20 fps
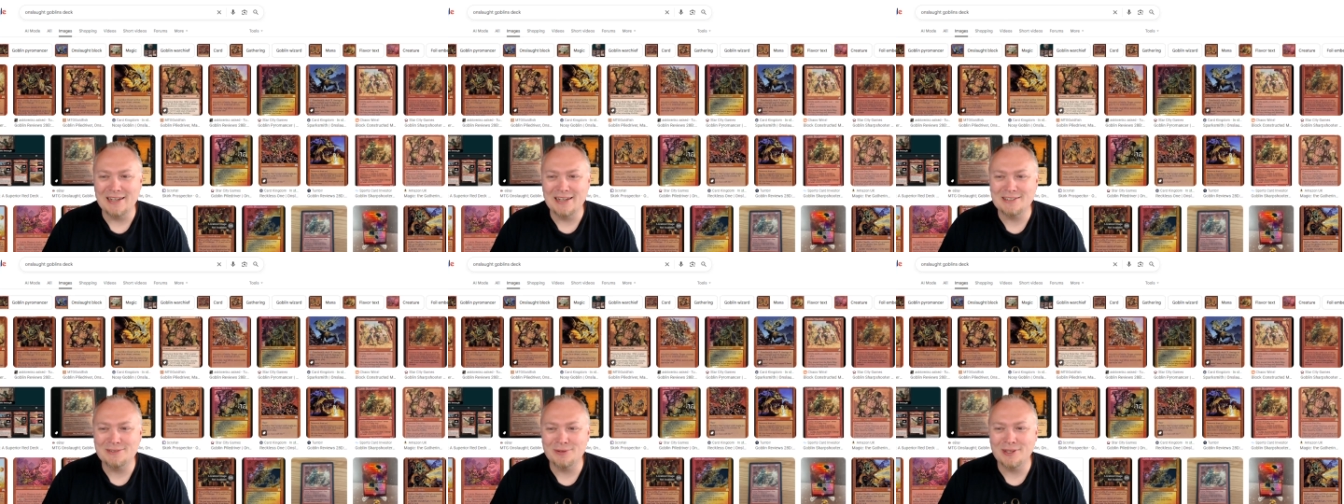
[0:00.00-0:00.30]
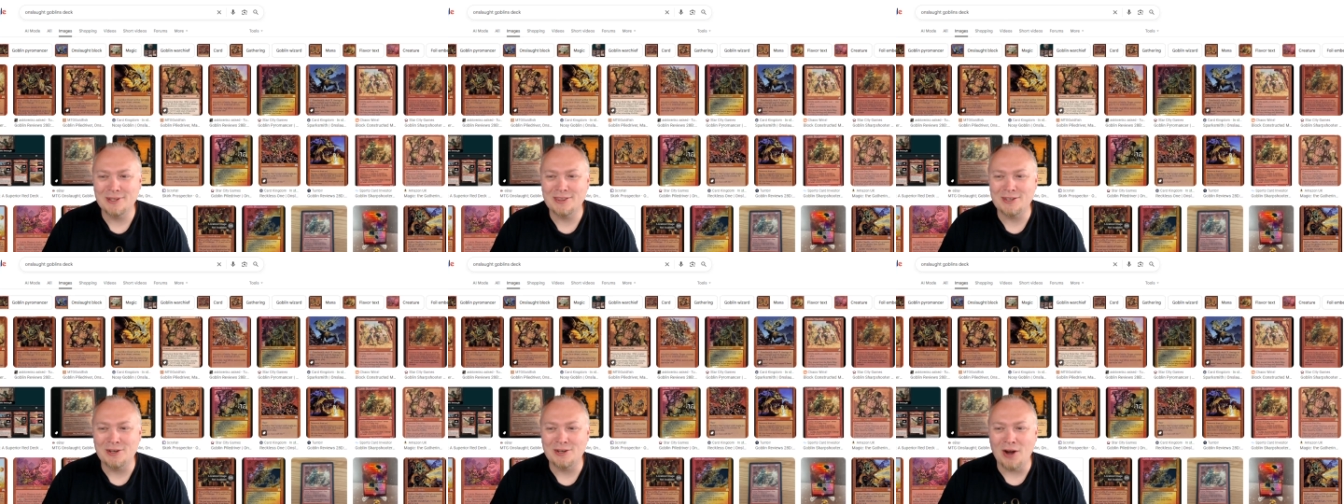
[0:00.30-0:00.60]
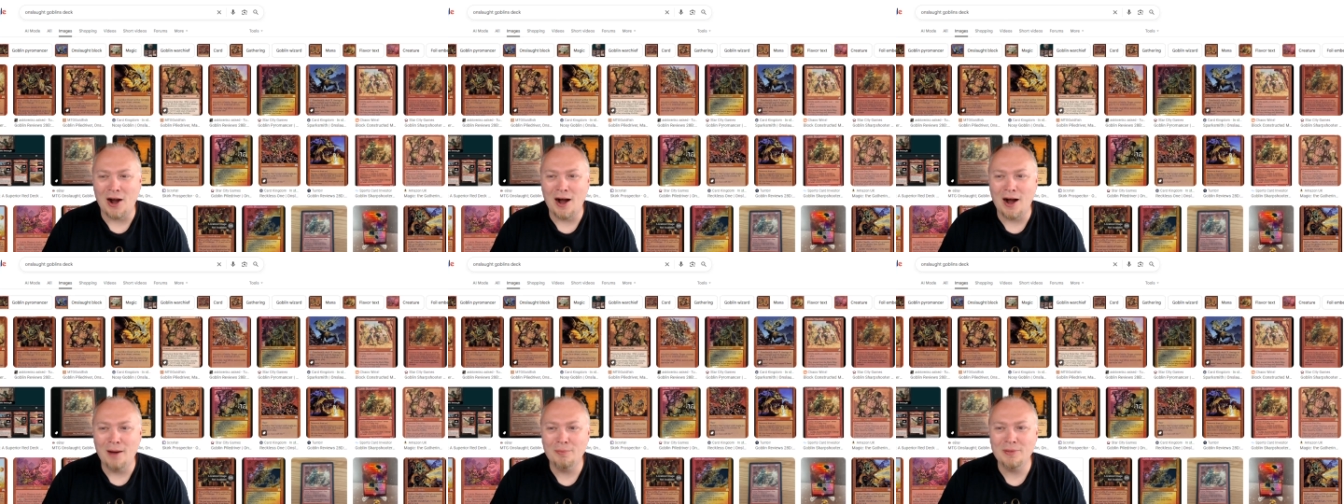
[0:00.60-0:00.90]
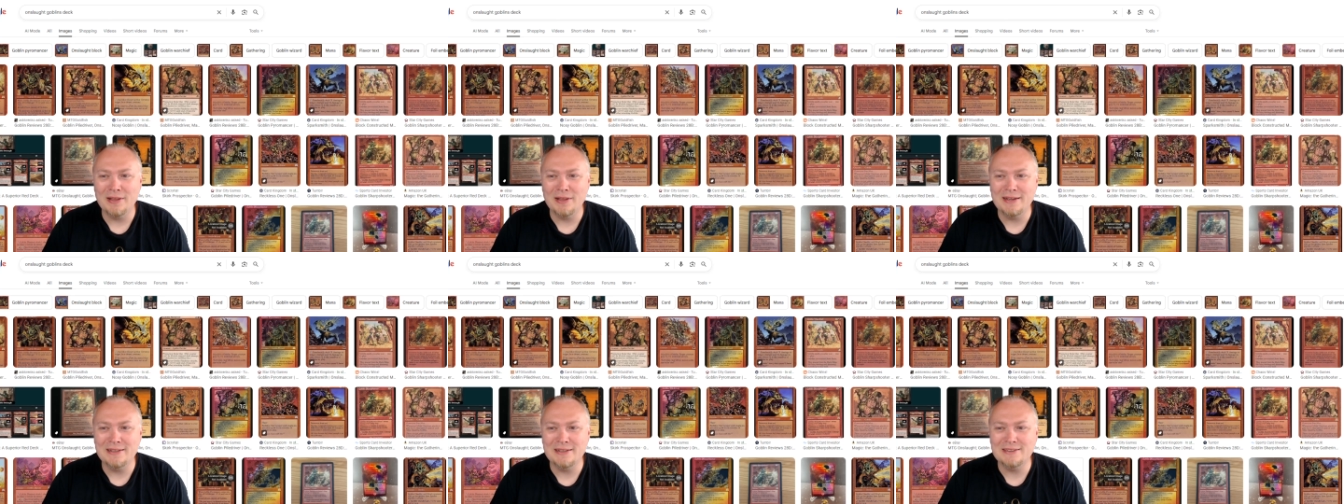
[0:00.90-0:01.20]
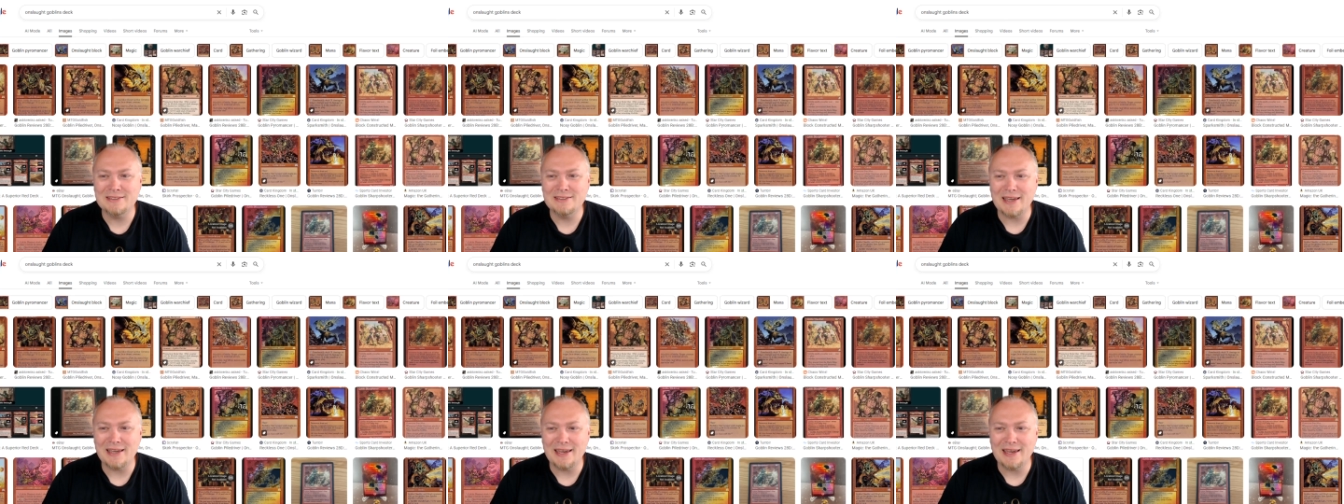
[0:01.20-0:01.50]
with
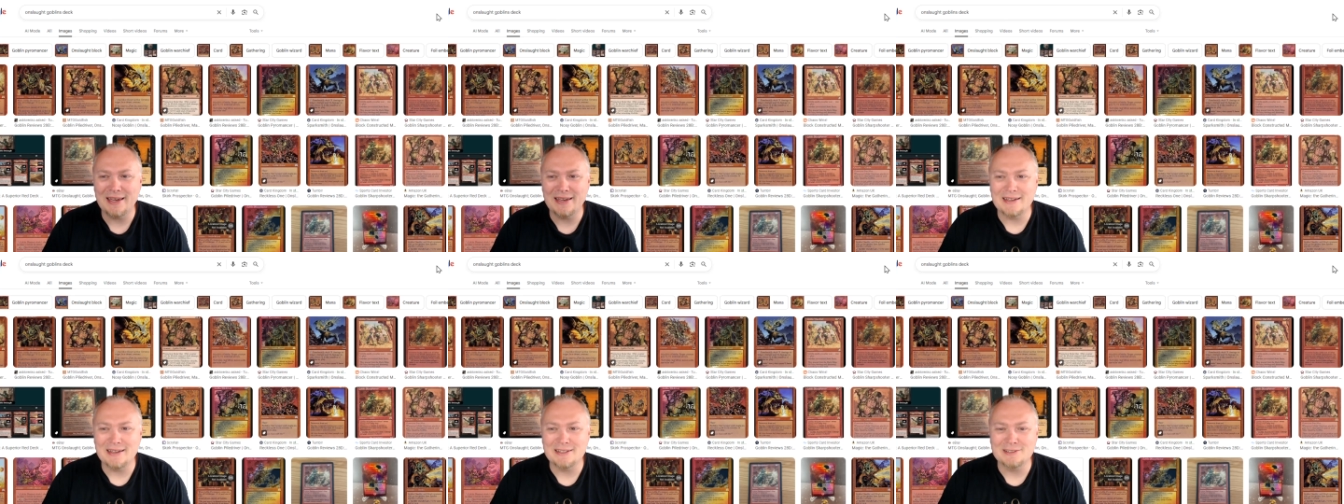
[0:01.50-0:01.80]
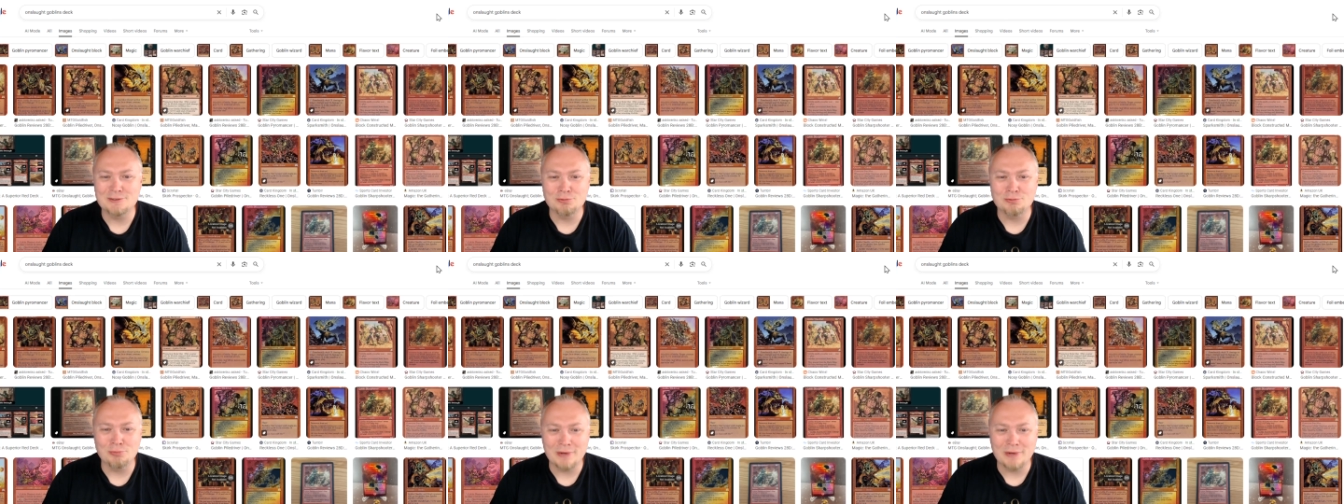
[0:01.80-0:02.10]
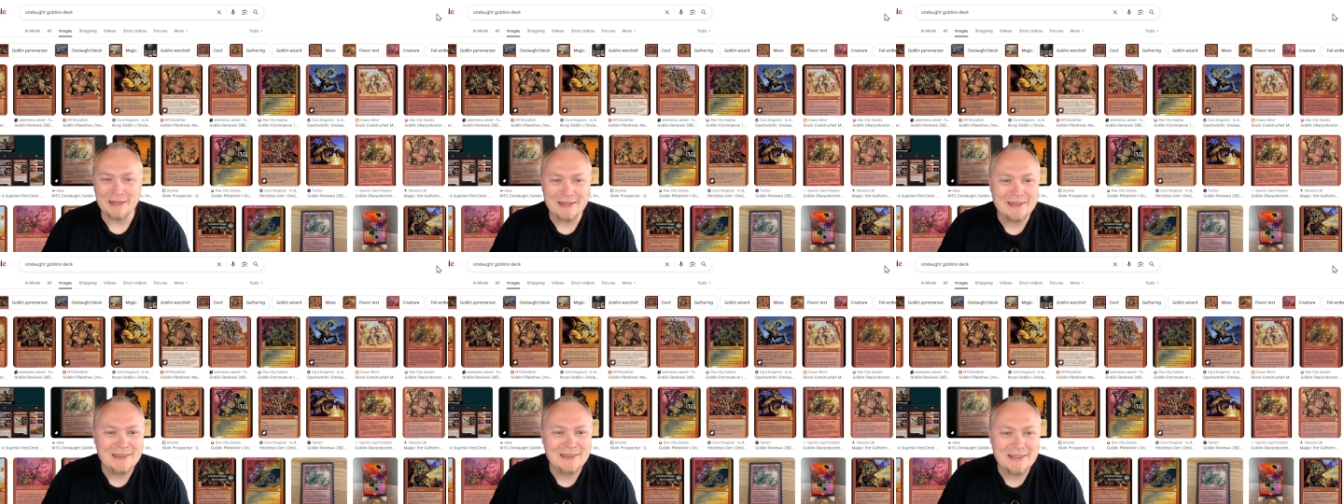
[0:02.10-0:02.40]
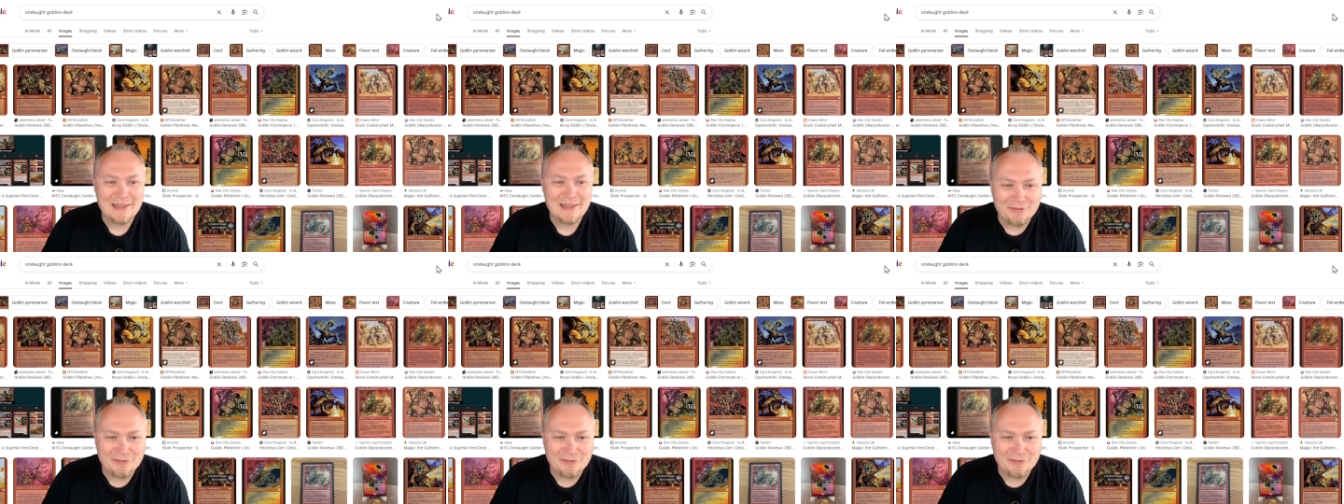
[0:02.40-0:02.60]
goblins is really